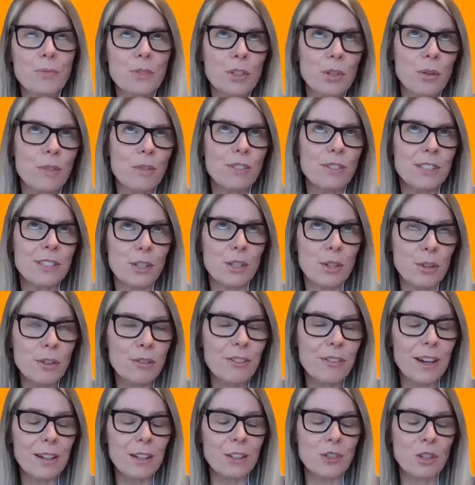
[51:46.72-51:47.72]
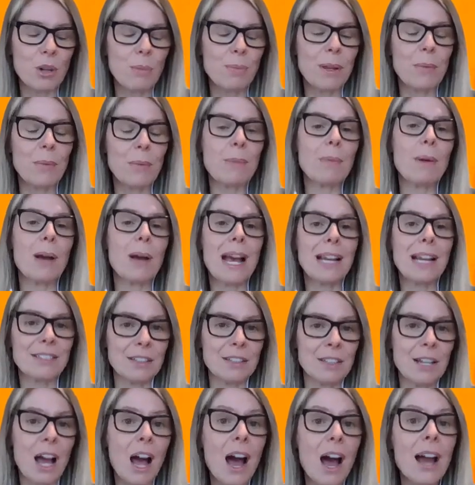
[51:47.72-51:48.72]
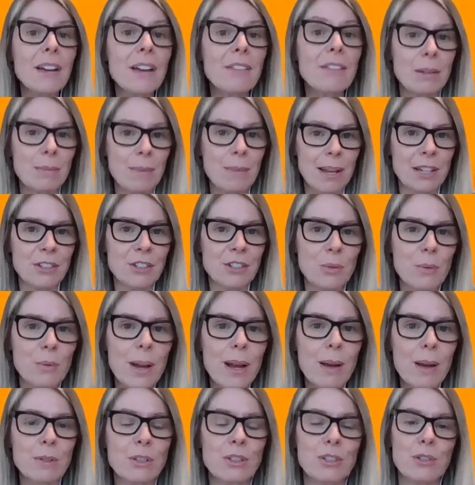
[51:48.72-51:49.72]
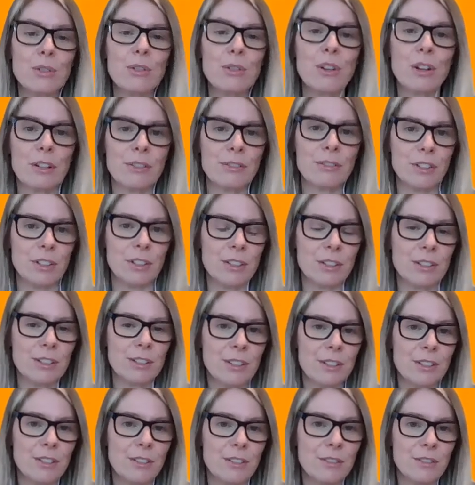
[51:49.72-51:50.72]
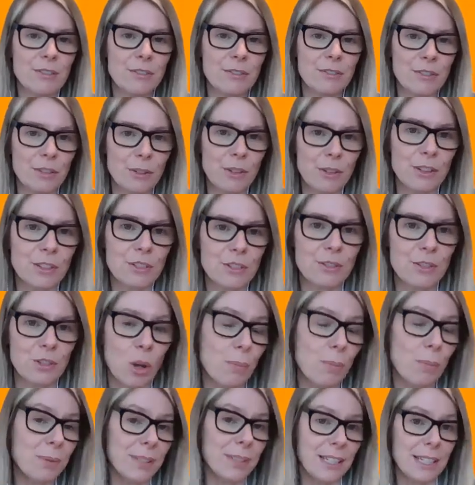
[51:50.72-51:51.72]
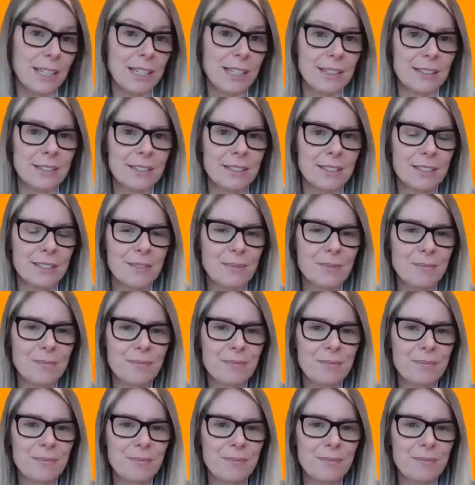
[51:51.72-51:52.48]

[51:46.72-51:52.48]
So obviously you found a job that way, but as a hiring manager, where would you look for job seekers?